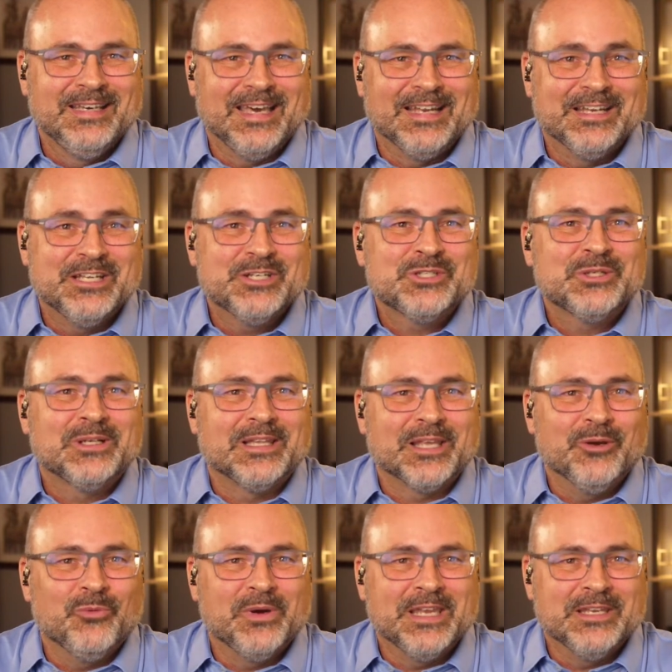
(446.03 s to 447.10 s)
And
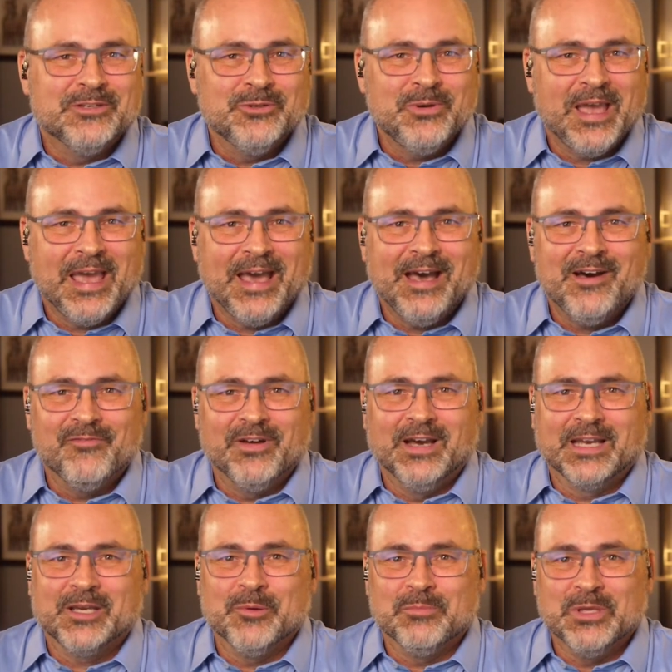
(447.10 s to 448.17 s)
additionally, we do have
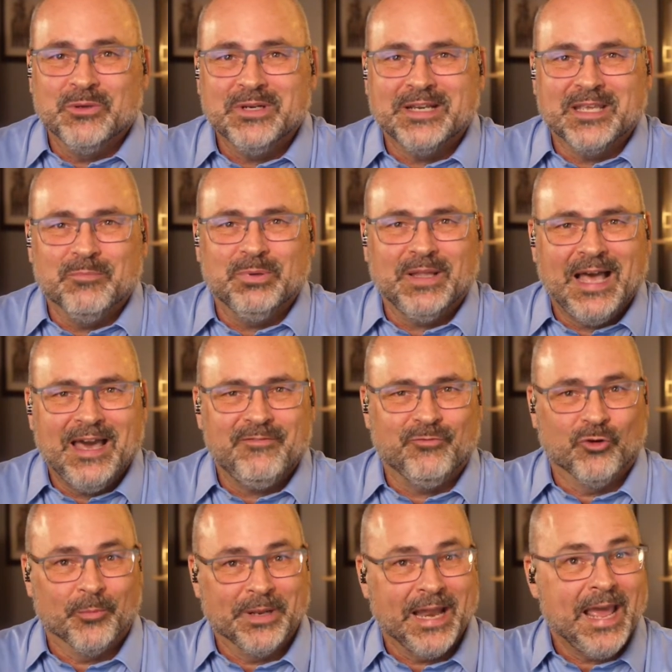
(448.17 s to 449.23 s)
a community
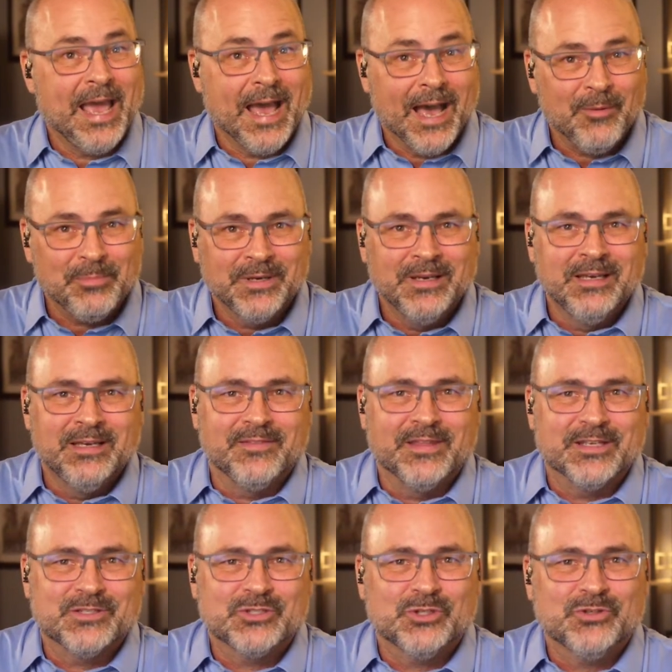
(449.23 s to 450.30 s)
platform, an app
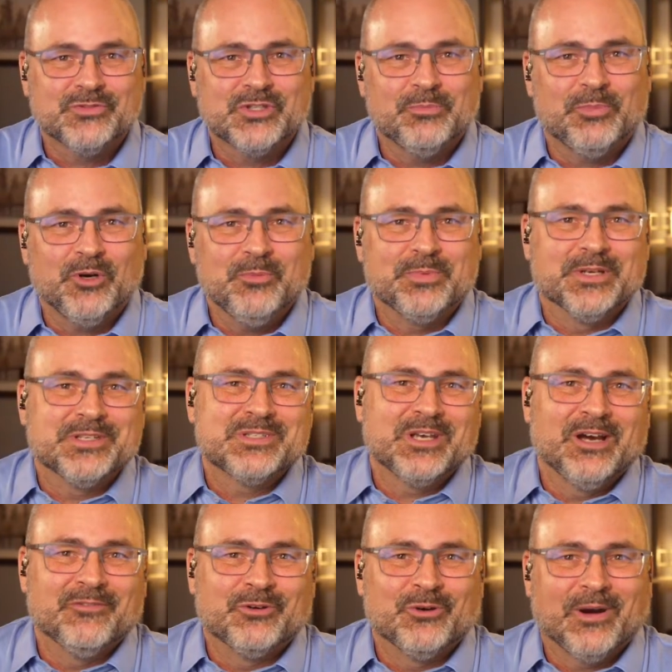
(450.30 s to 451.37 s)
that serves the purpose
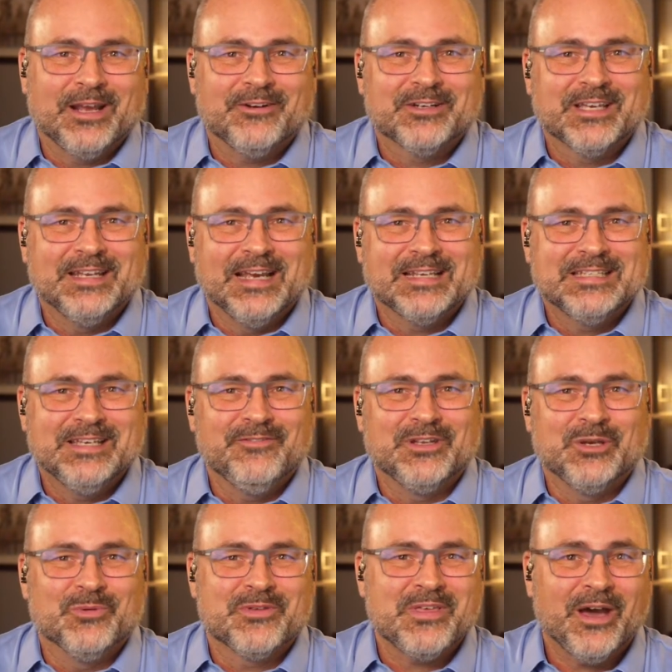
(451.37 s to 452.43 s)
of greater
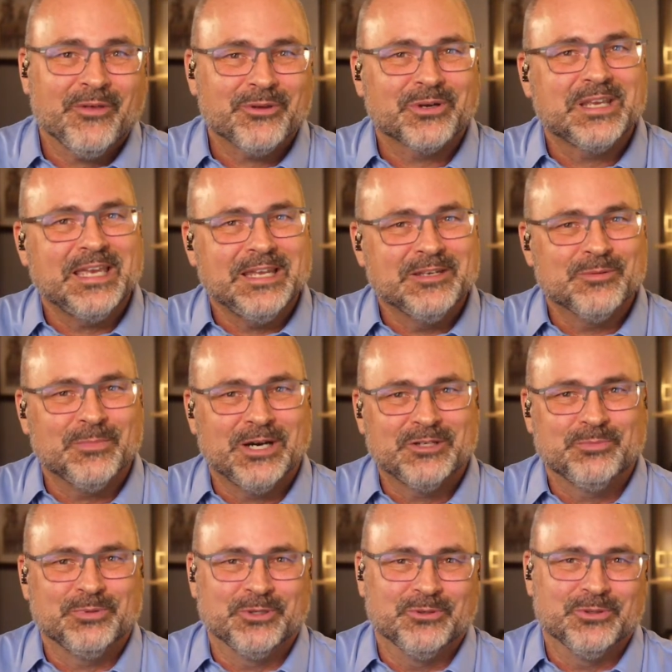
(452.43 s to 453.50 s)
connectivity with other kingdom
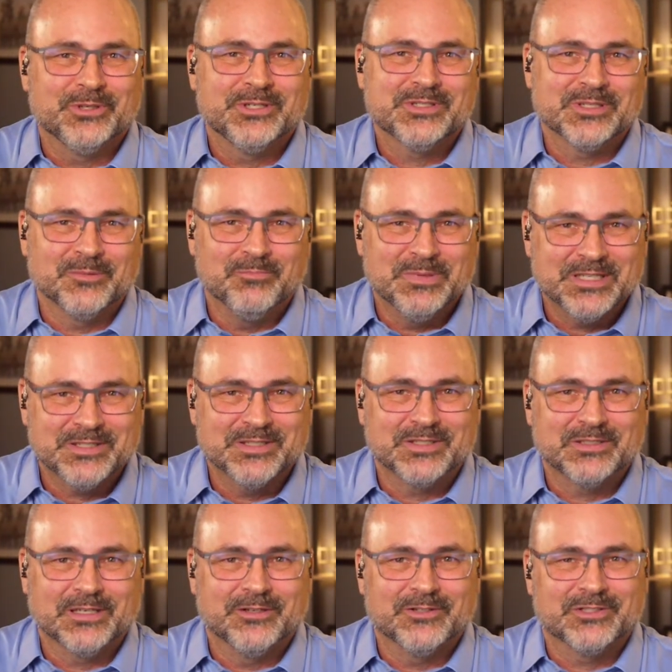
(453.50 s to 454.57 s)
entrepreneurs and
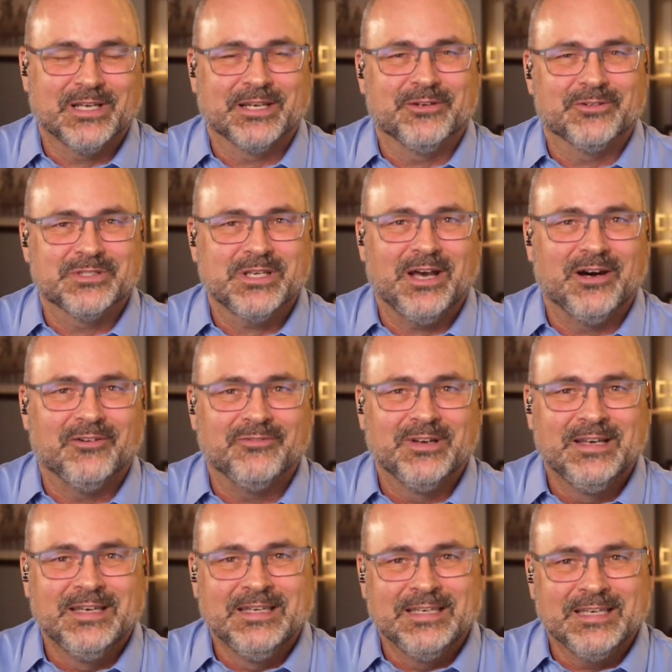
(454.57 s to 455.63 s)
business leaders like yourself
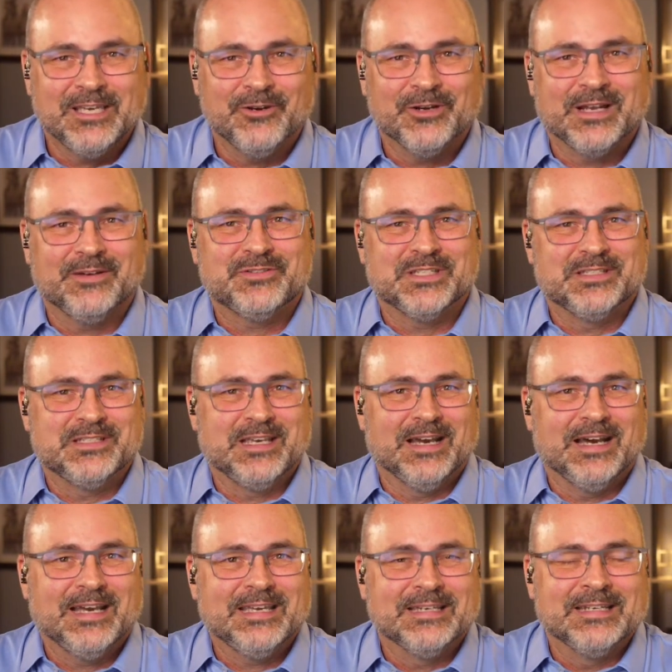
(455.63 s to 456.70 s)
here at
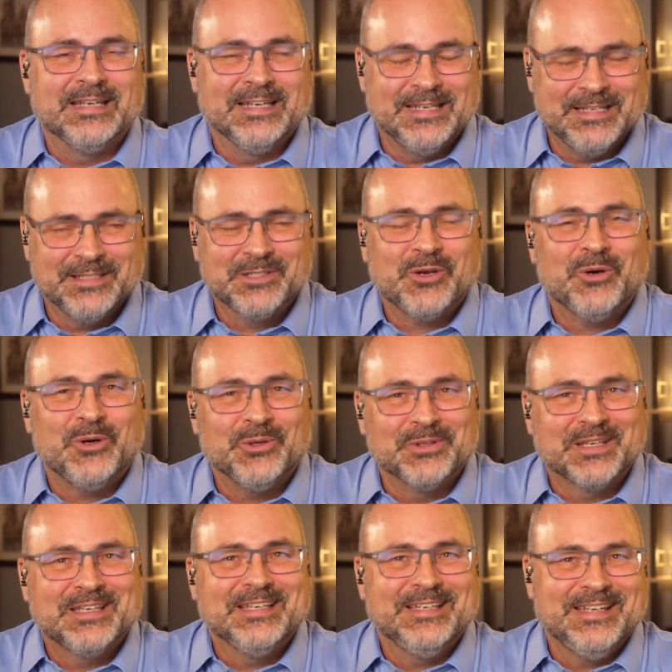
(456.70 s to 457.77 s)
FCCI, and it is
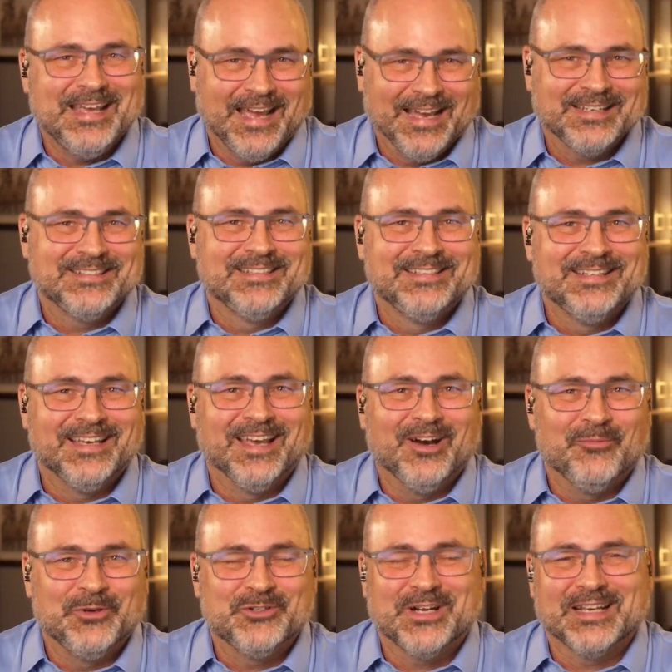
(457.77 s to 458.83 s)
called Connect.
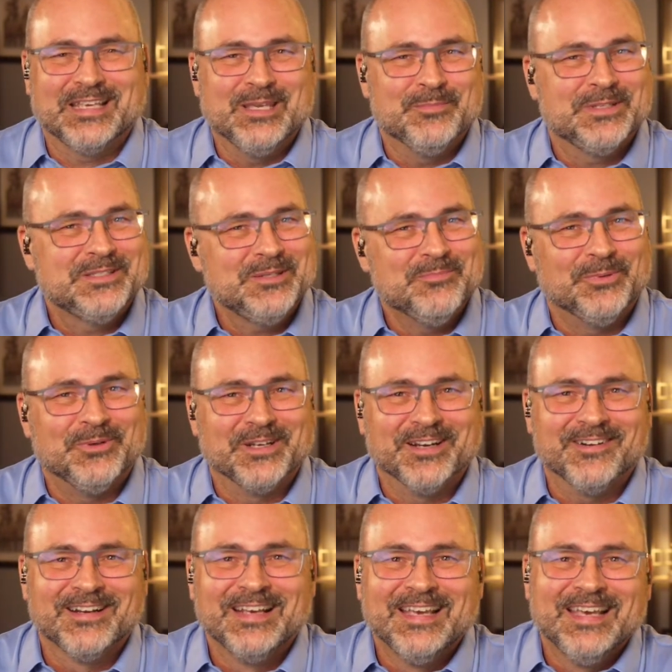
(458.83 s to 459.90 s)
We try to keep it simple
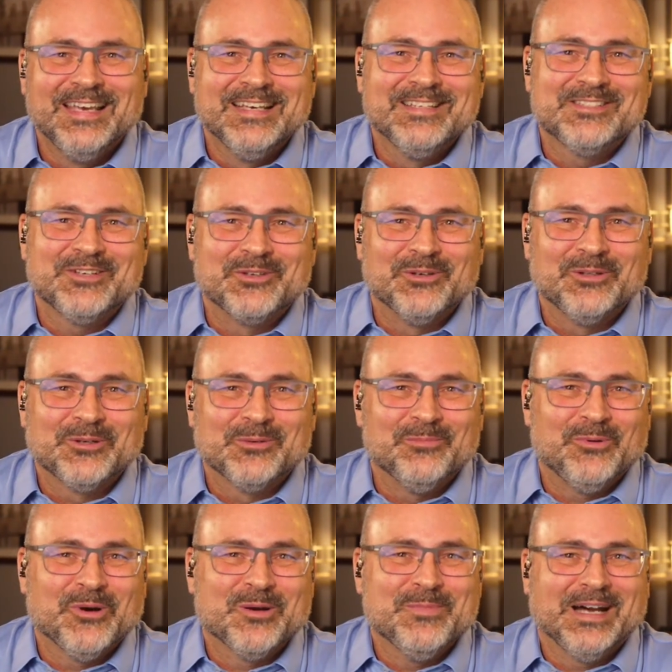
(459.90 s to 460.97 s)
here. So you'll learn
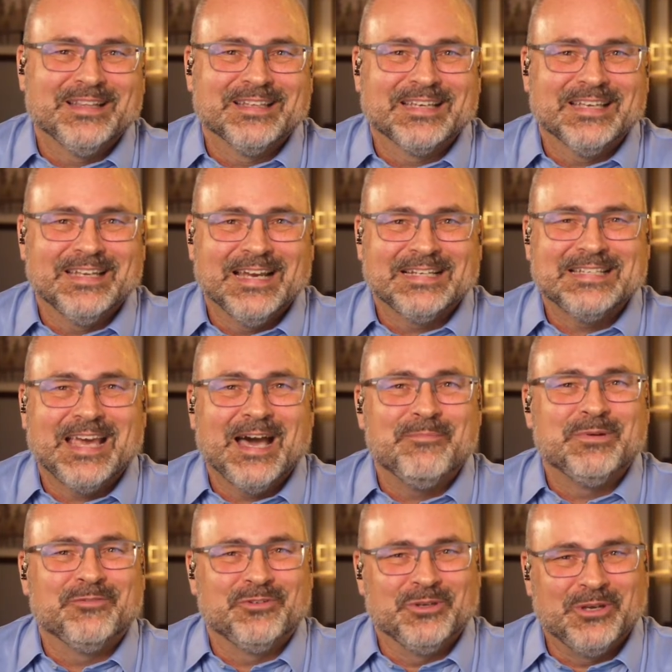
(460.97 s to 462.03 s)
more about the Connect
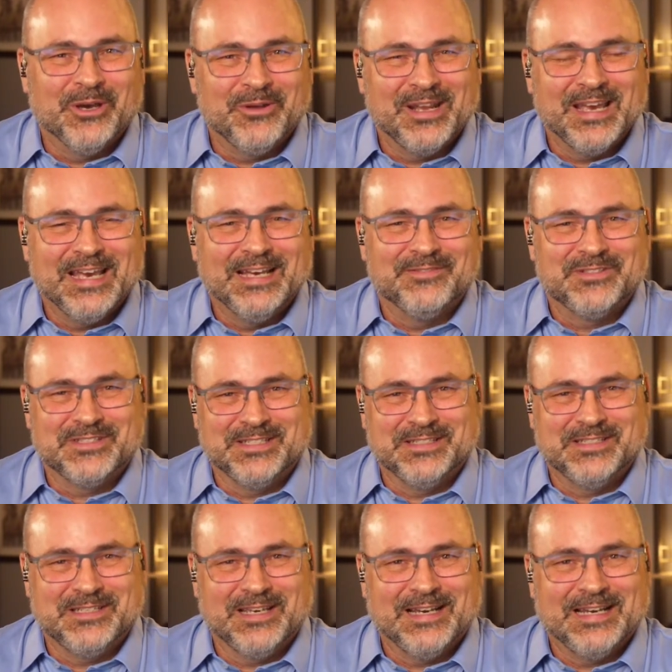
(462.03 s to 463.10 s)
app if you go to
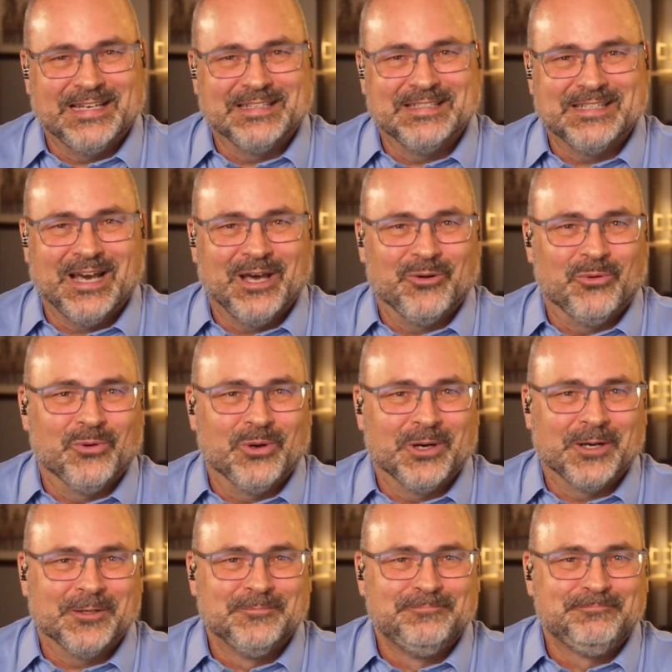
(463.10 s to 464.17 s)

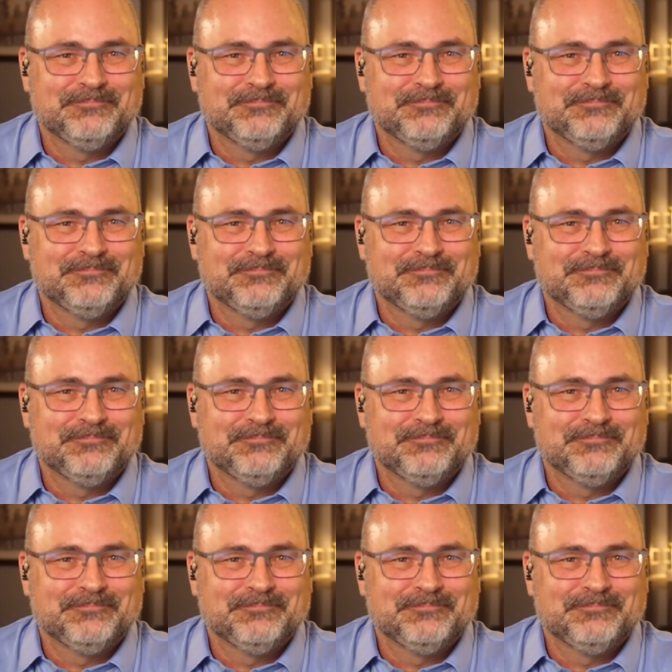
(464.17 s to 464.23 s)
fcci.org.